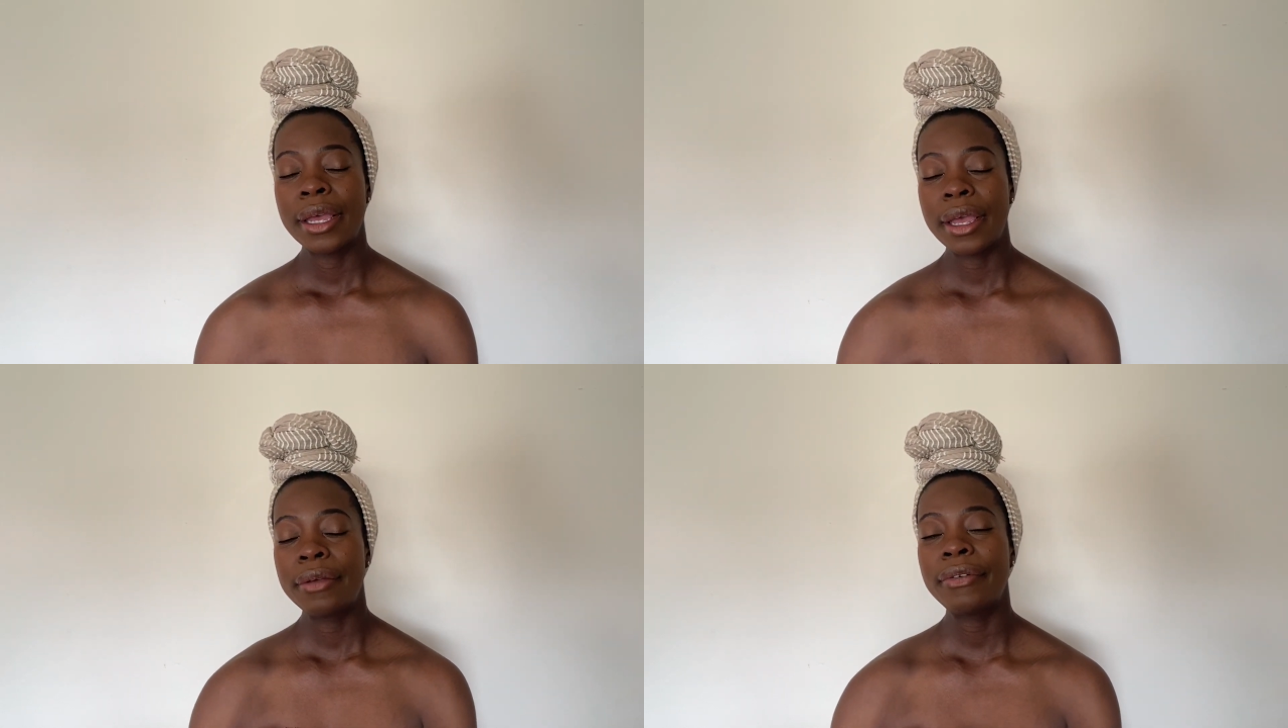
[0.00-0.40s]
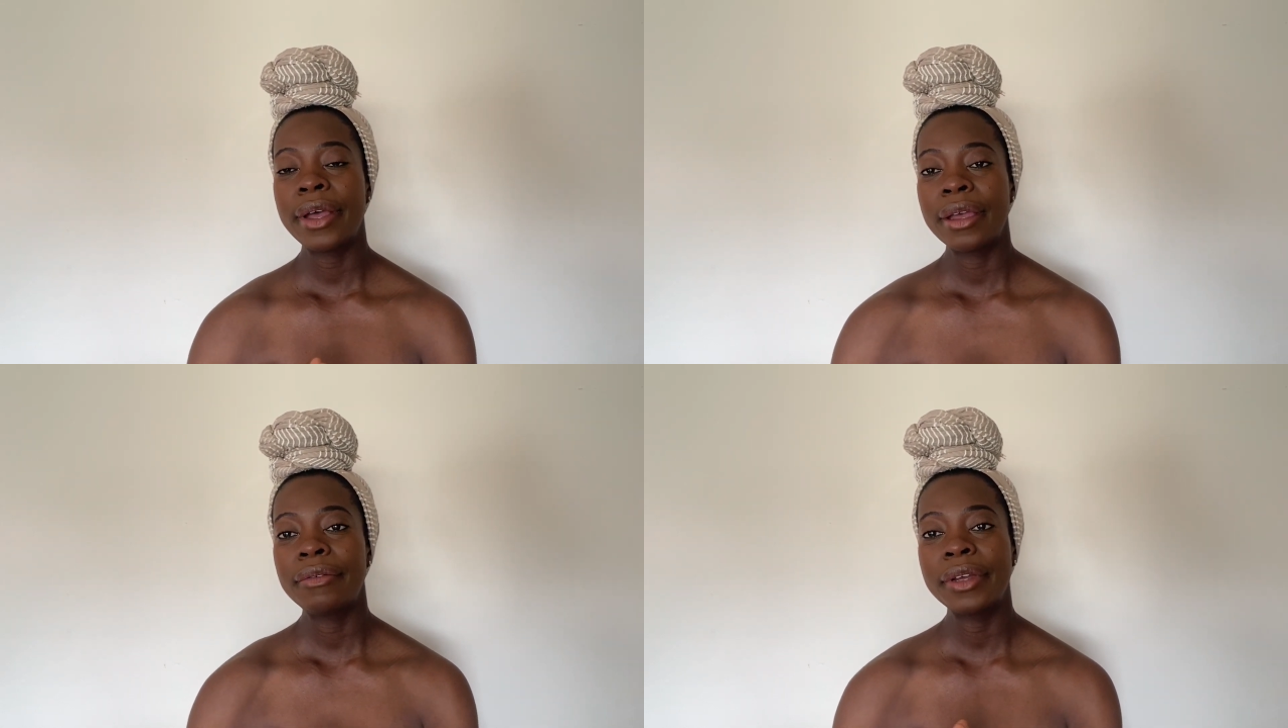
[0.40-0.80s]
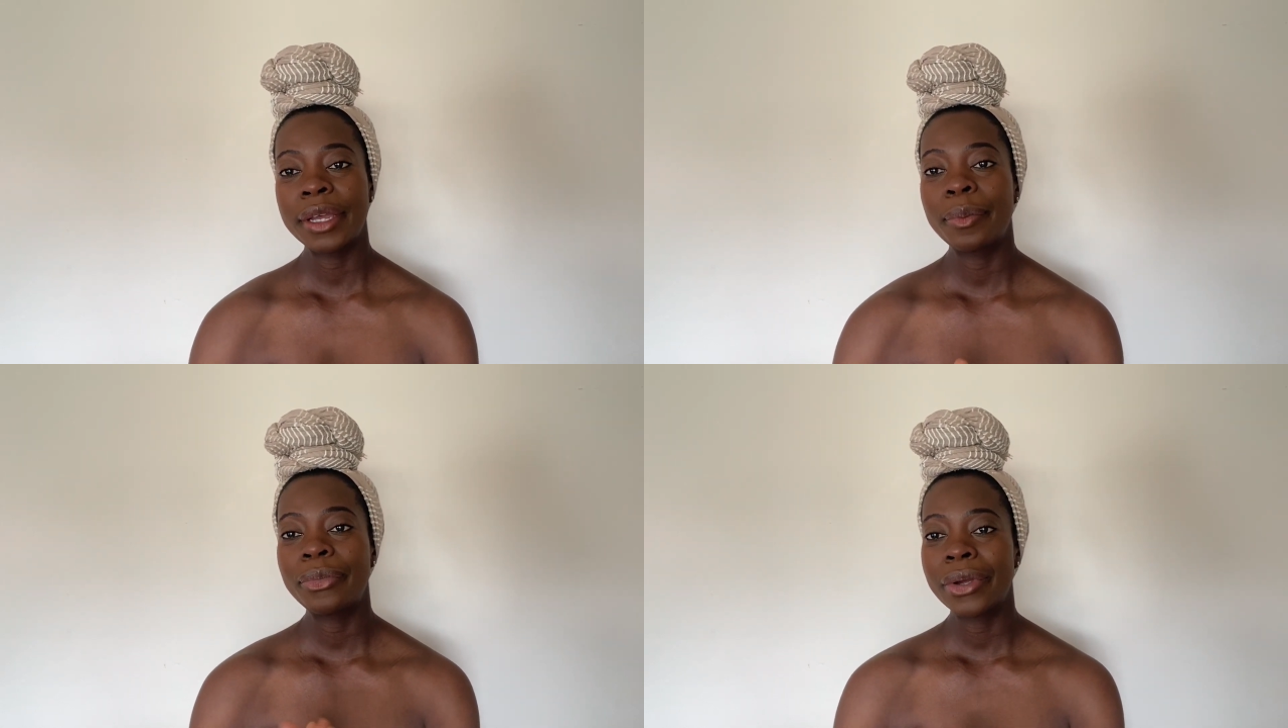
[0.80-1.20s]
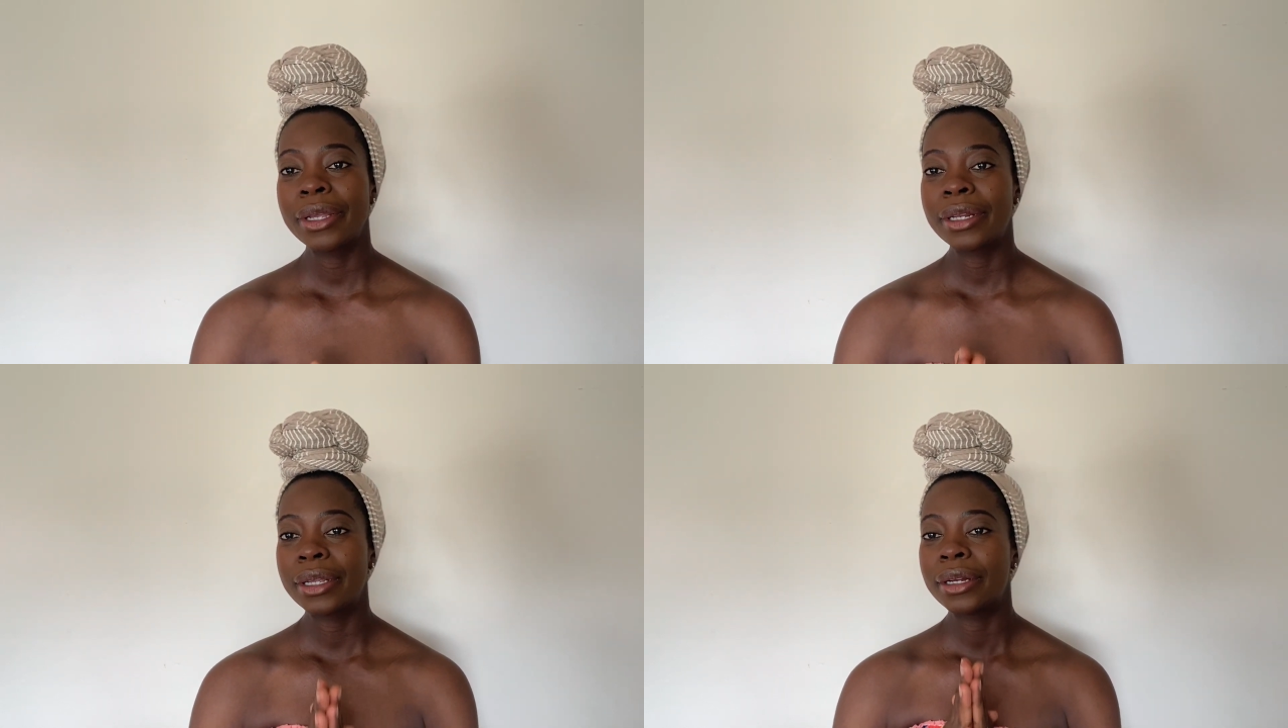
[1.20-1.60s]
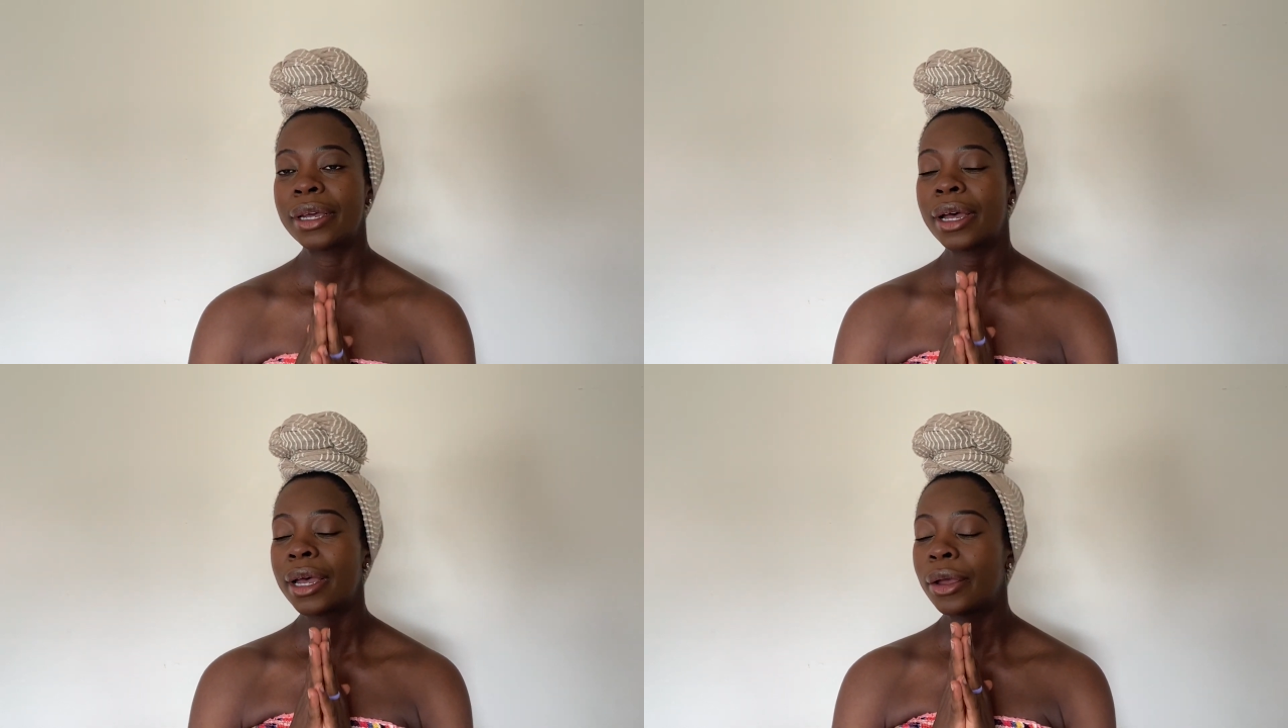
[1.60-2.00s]
if I ever get pregnant,
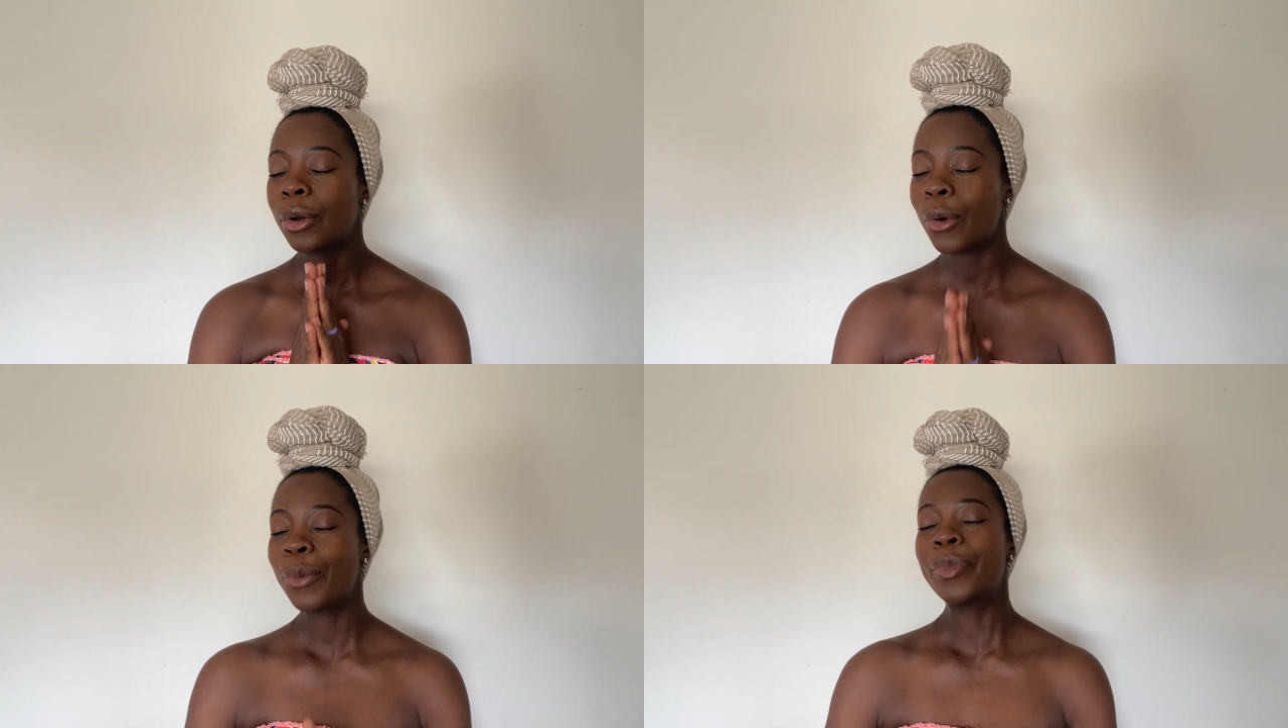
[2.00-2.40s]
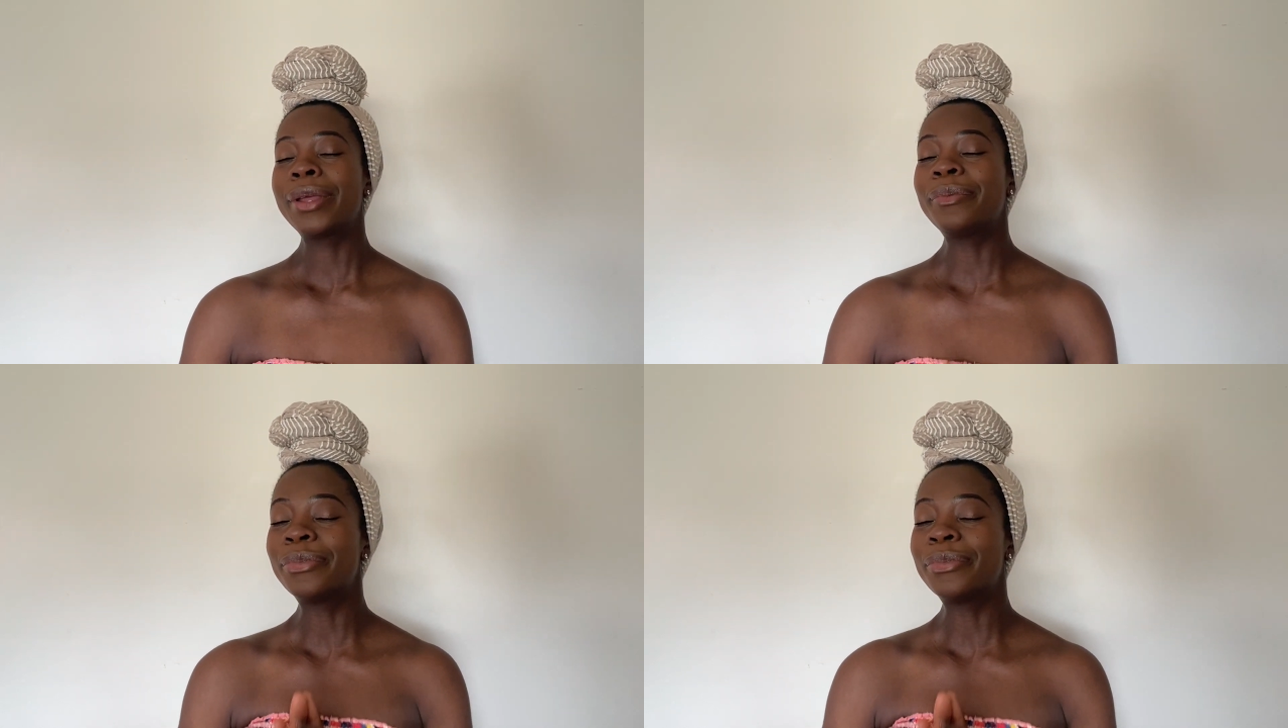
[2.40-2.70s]
I hope and